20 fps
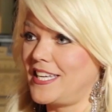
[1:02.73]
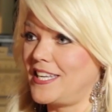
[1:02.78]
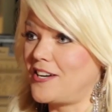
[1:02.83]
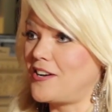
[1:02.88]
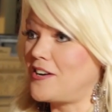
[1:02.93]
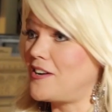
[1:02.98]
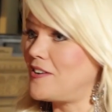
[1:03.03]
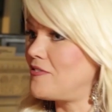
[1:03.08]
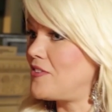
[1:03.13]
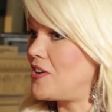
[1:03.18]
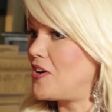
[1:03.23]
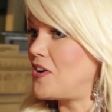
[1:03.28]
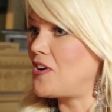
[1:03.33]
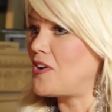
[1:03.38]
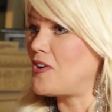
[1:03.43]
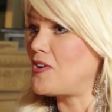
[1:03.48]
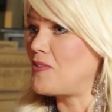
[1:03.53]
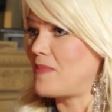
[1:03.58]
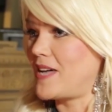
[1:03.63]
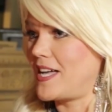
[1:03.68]
cut off
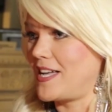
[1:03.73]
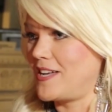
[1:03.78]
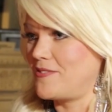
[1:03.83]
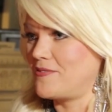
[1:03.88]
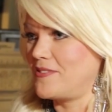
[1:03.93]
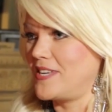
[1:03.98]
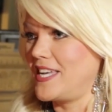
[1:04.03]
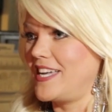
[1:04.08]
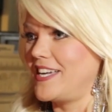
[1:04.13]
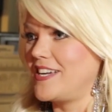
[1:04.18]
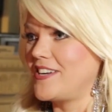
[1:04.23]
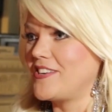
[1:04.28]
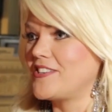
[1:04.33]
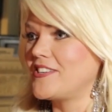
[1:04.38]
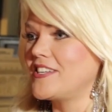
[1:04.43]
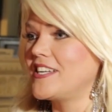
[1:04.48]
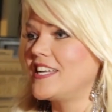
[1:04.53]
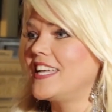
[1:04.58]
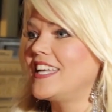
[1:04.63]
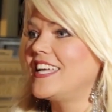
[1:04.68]
all my own
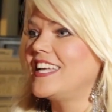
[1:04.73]
hair,